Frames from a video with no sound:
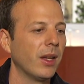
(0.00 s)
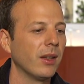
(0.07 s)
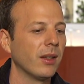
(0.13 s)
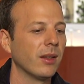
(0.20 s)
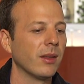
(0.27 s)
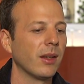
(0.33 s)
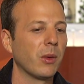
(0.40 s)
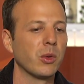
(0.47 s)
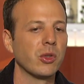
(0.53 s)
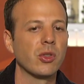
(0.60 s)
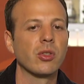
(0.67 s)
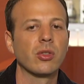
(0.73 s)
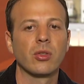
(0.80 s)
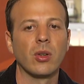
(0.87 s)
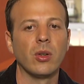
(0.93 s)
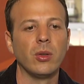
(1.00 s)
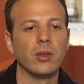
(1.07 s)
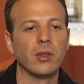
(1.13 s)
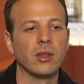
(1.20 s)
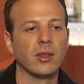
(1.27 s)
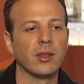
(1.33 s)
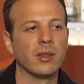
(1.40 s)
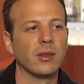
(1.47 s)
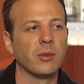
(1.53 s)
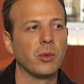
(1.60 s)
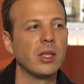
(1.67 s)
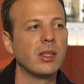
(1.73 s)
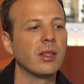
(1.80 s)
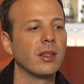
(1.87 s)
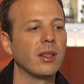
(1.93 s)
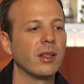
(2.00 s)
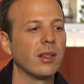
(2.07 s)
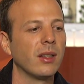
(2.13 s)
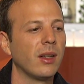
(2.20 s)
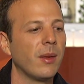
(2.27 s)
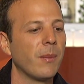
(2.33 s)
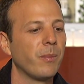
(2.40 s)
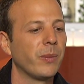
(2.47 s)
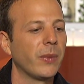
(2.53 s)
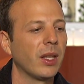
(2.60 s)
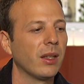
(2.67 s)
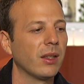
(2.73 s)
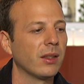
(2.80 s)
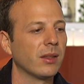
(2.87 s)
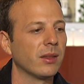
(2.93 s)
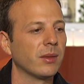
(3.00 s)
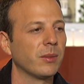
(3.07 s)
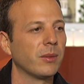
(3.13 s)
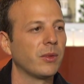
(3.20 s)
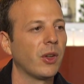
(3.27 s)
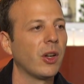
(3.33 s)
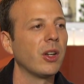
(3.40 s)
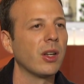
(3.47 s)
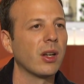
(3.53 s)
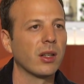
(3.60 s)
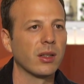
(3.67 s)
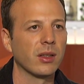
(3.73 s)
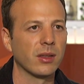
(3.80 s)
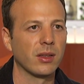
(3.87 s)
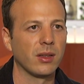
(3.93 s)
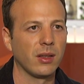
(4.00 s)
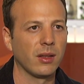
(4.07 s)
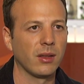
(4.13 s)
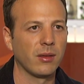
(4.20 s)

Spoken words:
I was just told recently, very young